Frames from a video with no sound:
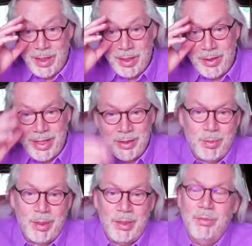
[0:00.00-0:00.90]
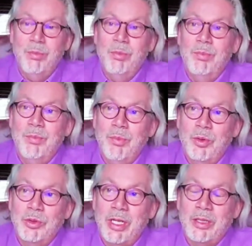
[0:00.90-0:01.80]
you know, how do you be m-
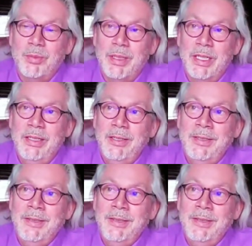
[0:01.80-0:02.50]
more gentlemanly?